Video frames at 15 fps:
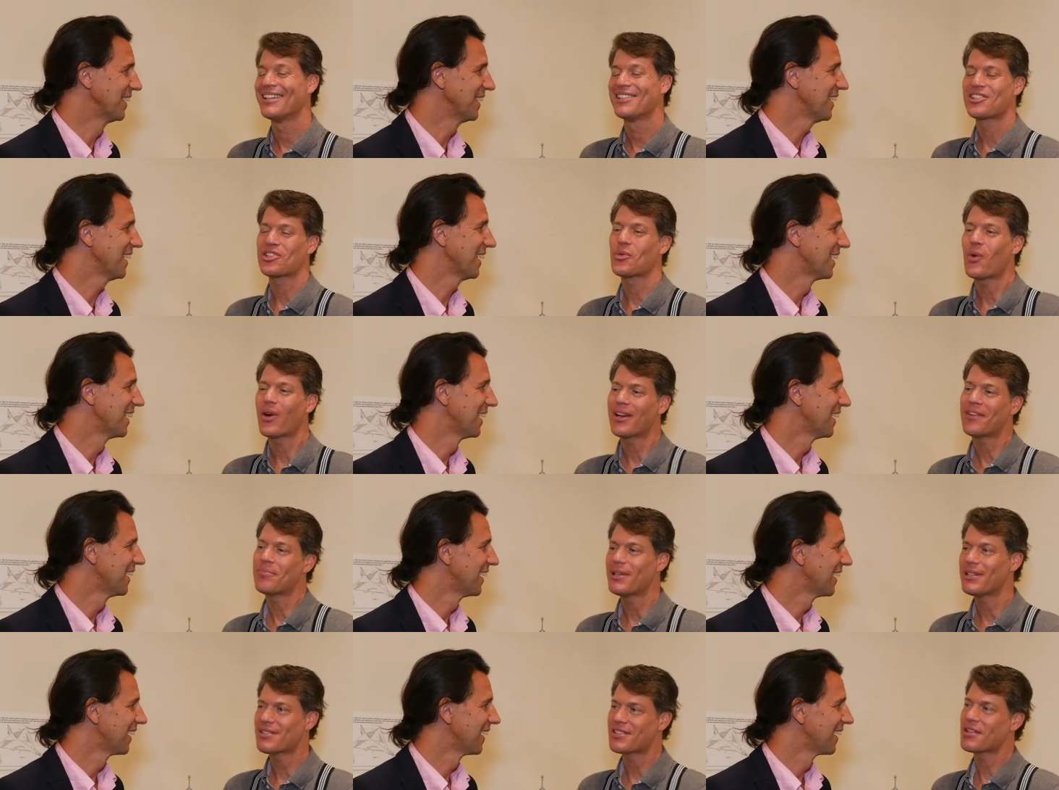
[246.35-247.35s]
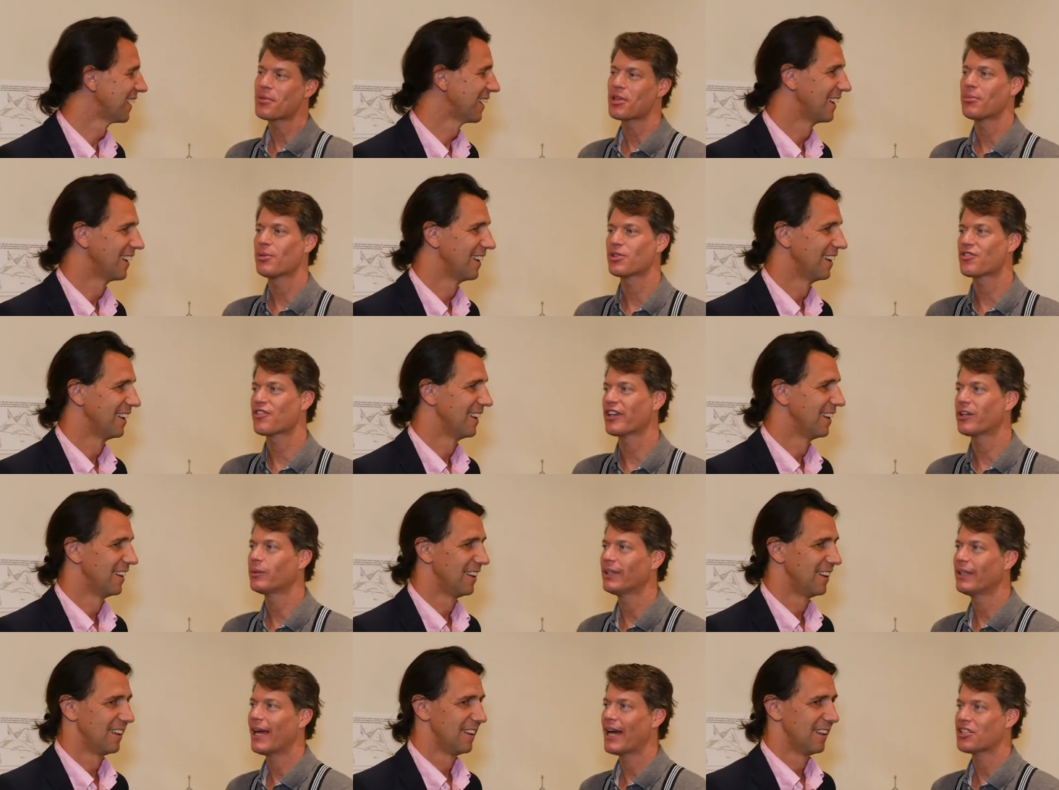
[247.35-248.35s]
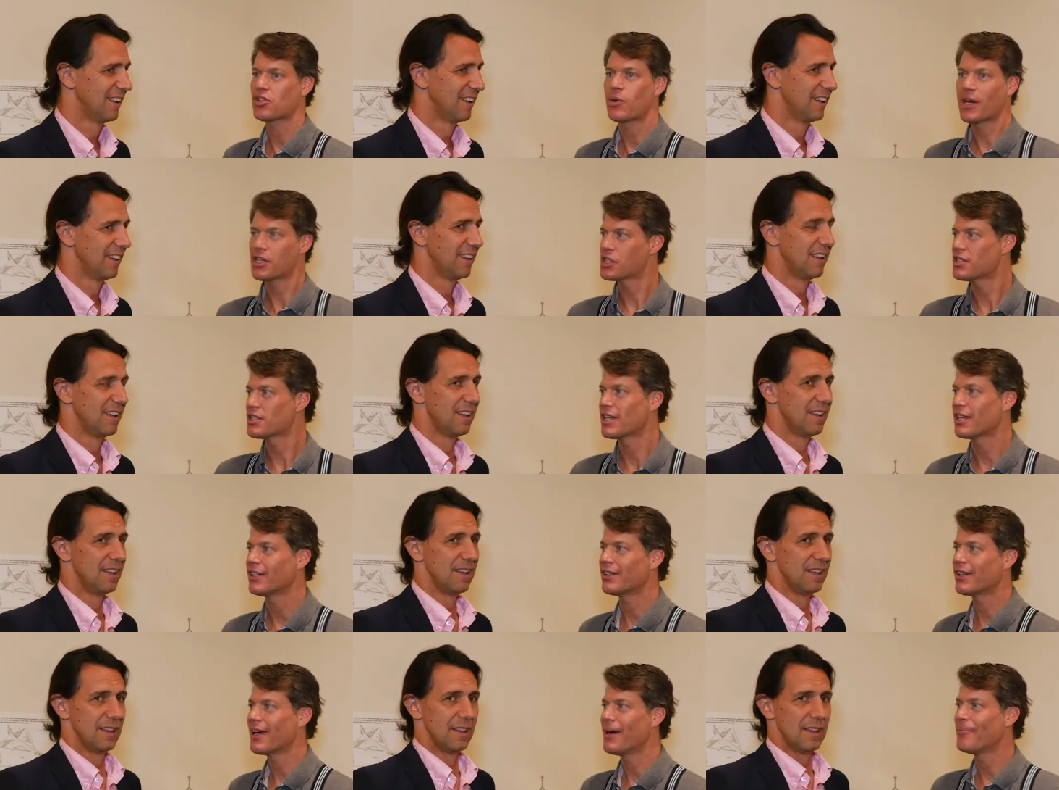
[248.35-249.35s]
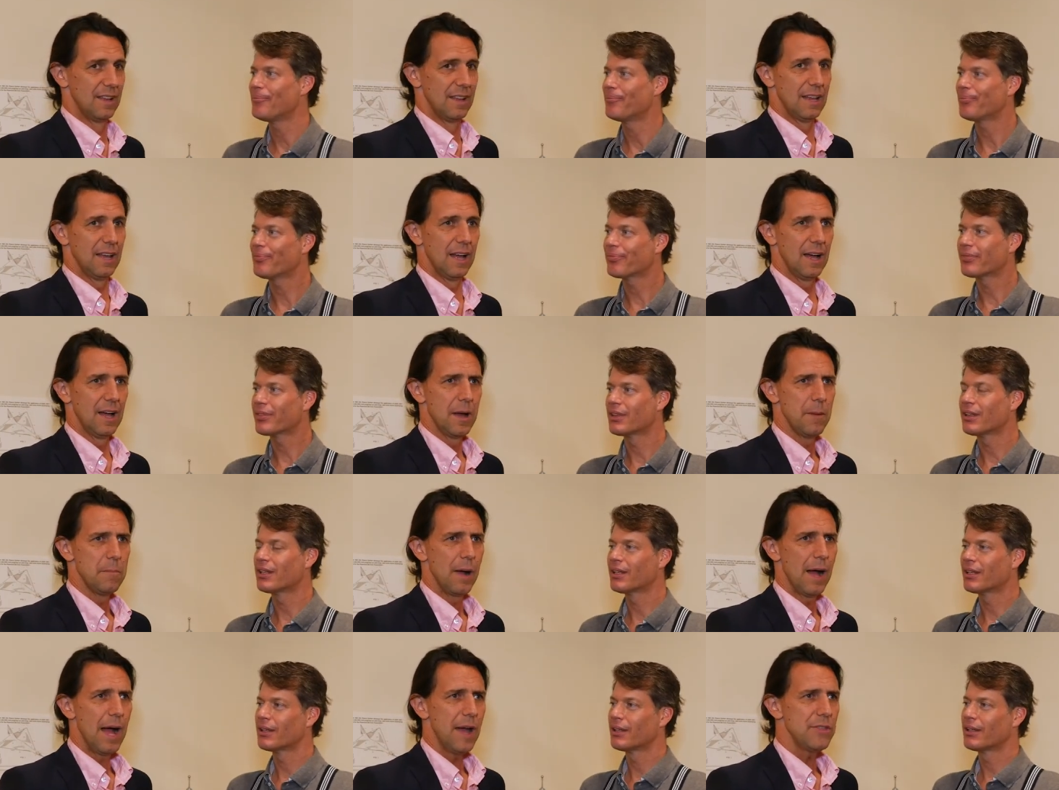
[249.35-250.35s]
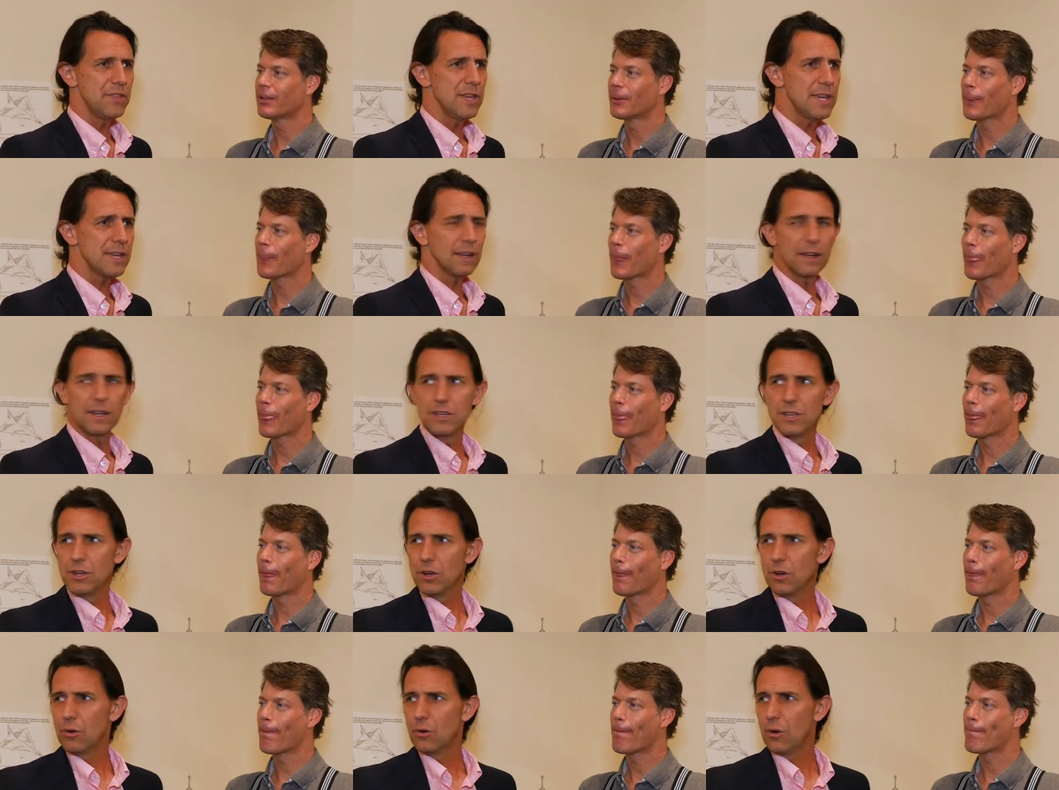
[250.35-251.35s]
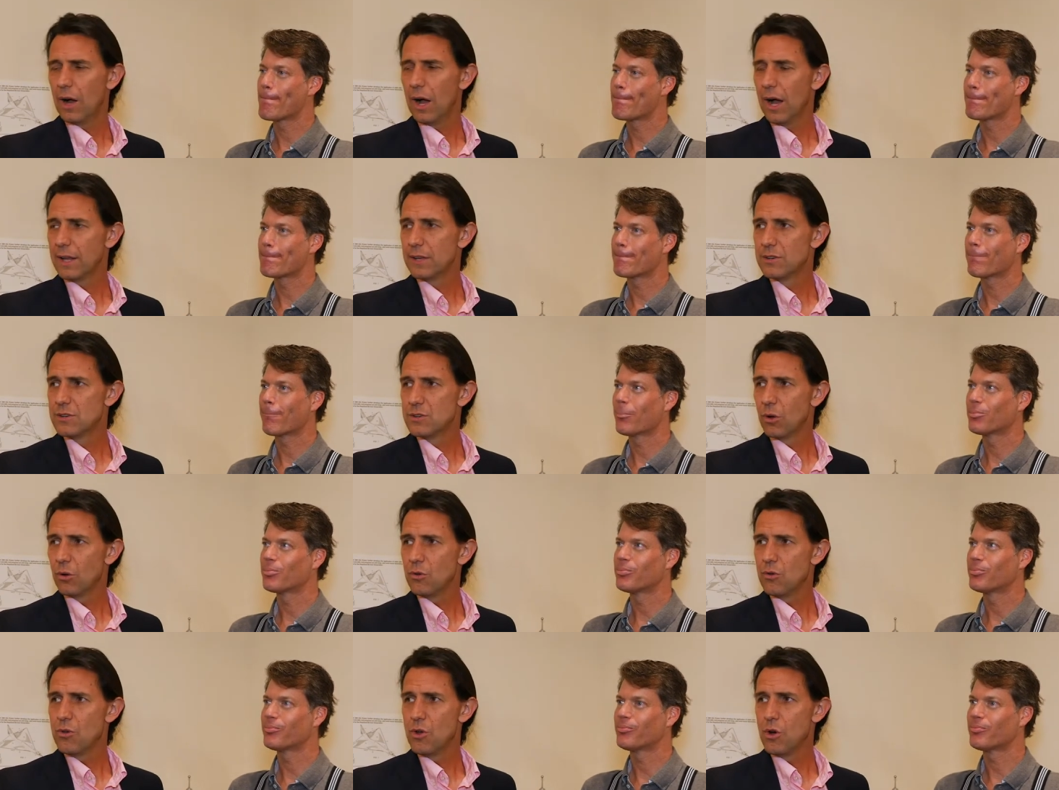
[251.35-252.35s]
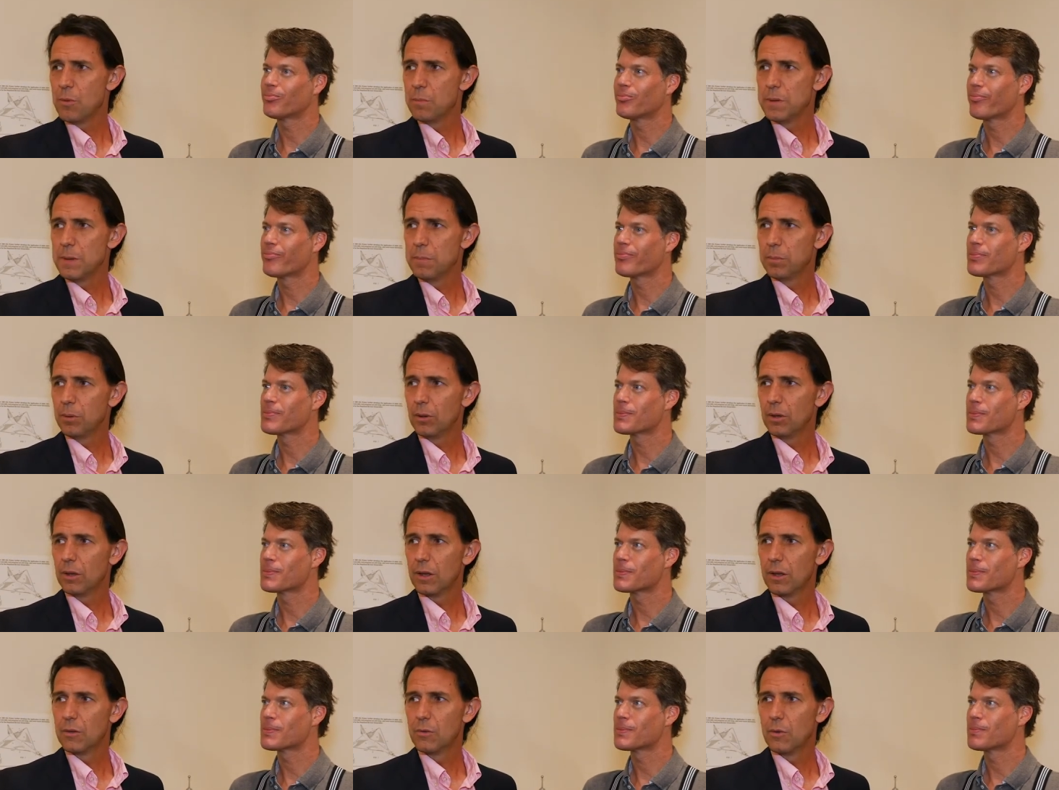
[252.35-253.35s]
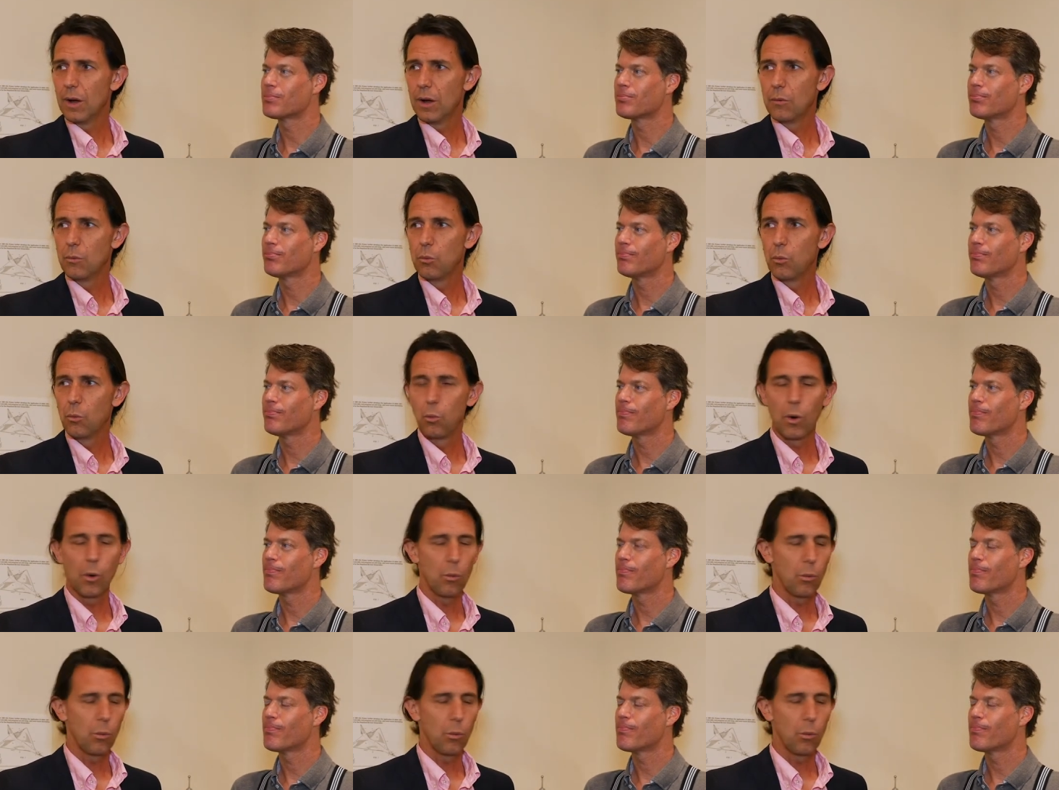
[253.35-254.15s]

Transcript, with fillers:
Speaker 1: So, what have been some of the most frequently asked questions that you get?
Speaker 2: Um, I think, uh, you know, I don't know people. What